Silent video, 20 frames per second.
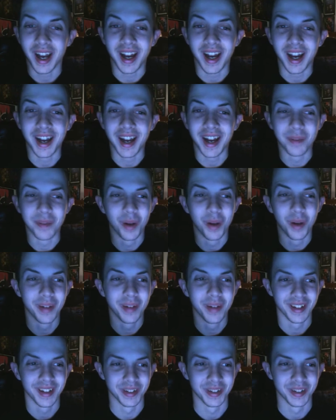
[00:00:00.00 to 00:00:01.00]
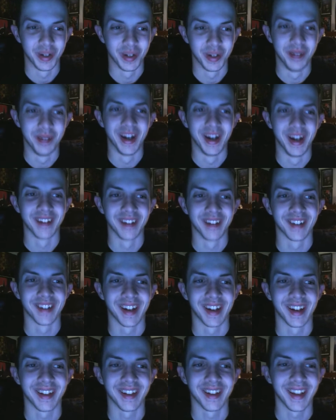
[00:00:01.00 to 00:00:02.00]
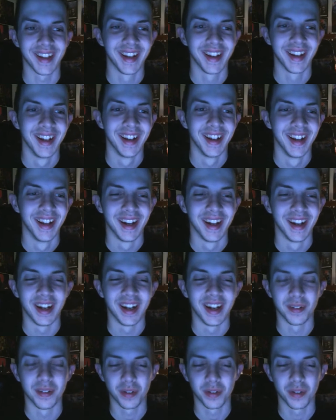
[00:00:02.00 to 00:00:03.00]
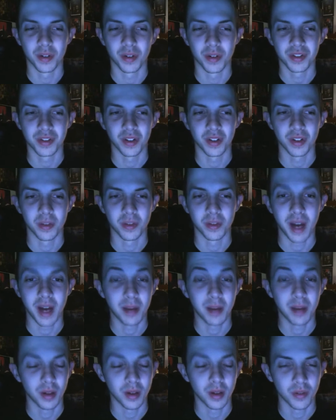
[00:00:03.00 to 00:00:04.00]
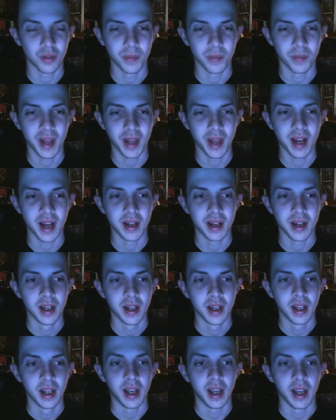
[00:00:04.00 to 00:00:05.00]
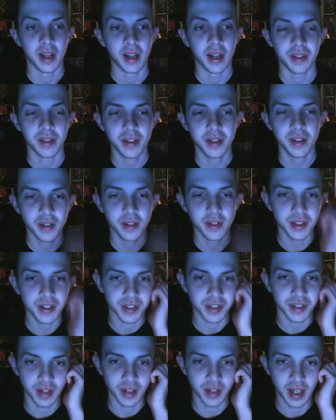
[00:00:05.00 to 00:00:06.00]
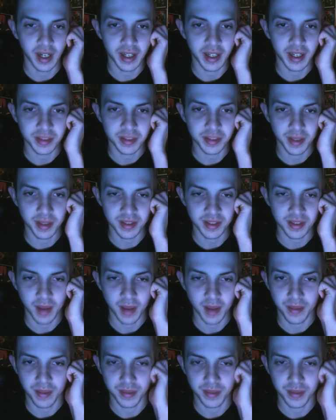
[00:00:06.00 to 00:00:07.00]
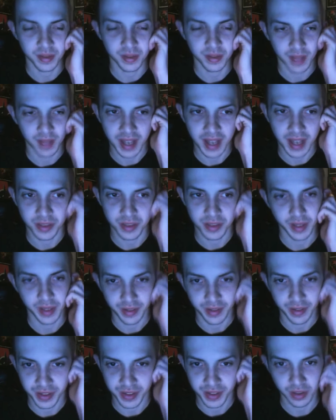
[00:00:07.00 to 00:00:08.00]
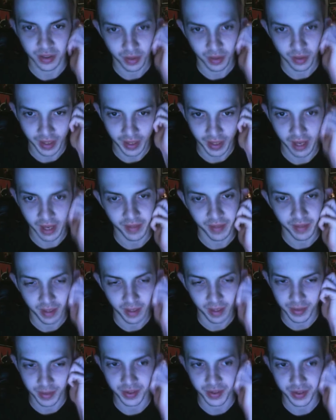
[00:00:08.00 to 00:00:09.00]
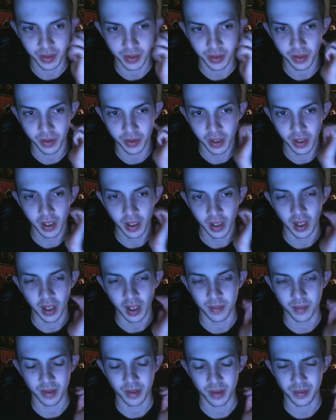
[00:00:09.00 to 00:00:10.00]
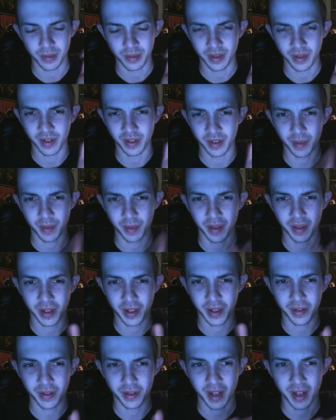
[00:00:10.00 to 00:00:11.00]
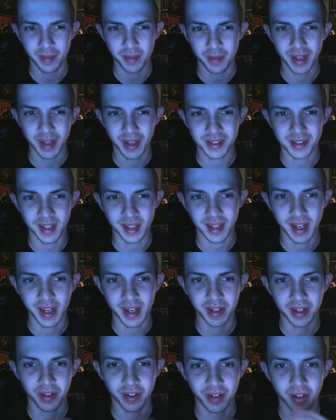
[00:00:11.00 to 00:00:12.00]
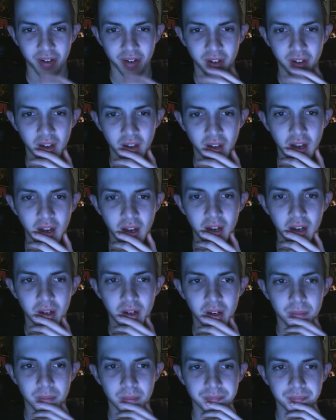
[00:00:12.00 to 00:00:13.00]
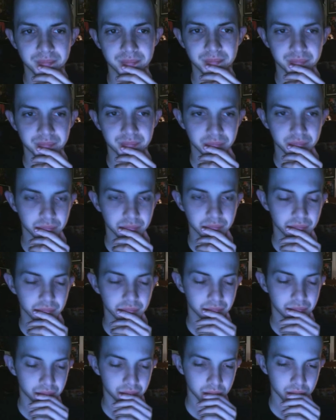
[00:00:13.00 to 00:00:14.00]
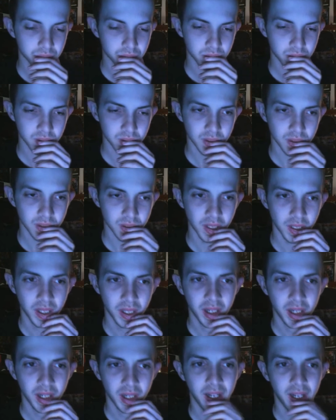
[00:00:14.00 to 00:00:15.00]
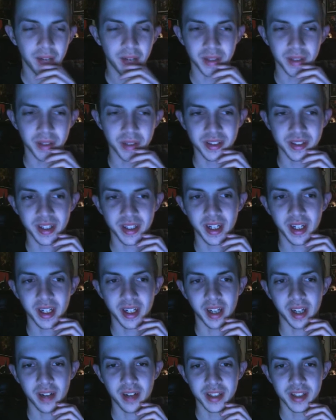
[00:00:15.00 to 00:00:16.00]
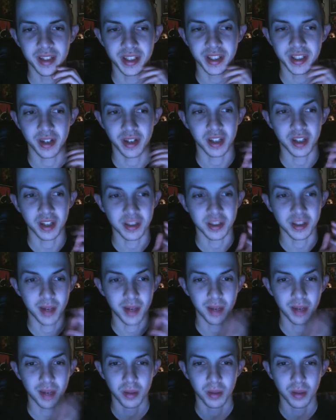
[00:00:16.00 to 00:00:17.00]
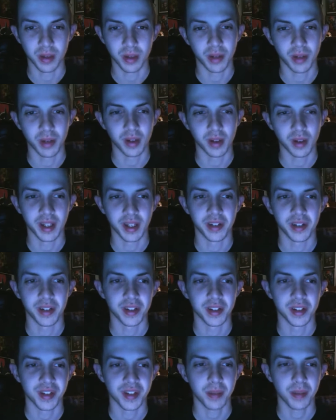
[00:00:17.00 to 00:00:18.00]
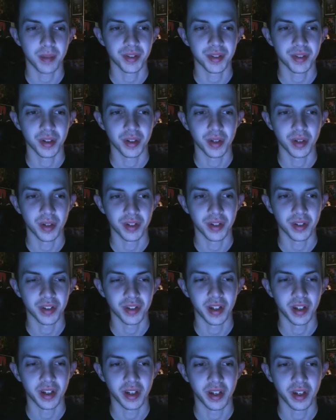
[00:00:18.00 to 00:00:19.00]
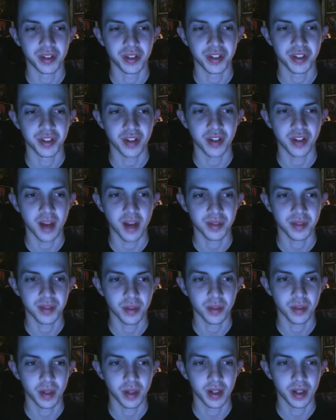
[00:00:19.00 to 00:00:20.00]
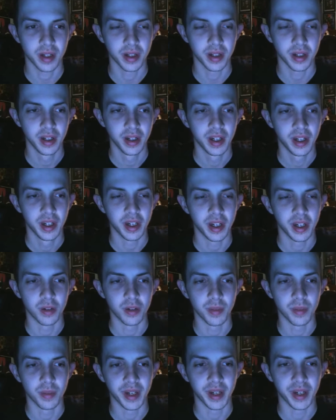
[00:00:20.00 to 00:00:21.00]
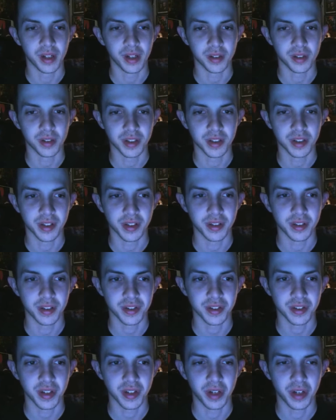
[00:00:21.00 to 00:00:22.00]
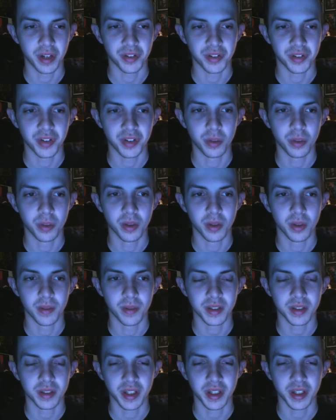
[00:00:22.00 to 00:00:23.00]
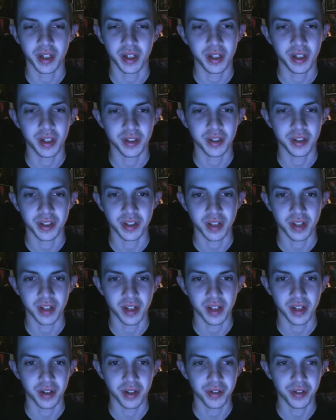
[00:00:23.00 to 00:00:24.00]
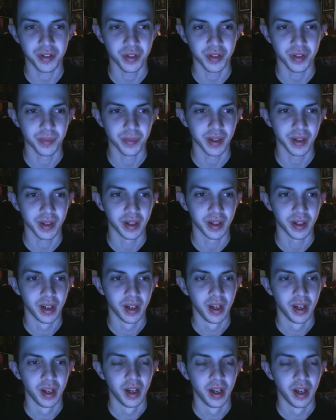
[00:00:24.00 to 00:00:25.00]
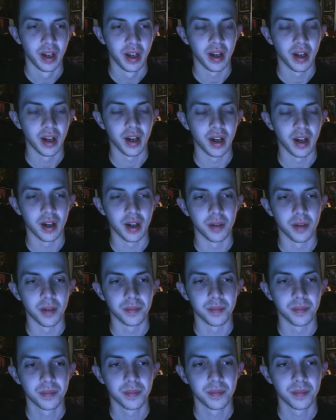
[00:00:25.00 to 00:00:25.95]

I'm hoping there's a way back for Kelly, if there was for Pablo from that, and I think there is. I expressed some optimism last week. It was still a really heavy episode. We've been hearing about the Dead Man's Land, and we see Kelly. She talks to Pablo pretty quickly into this episode, saying, she's trapped somewhere, and Ruby killed her. She was stupid, but she she tried to do something. And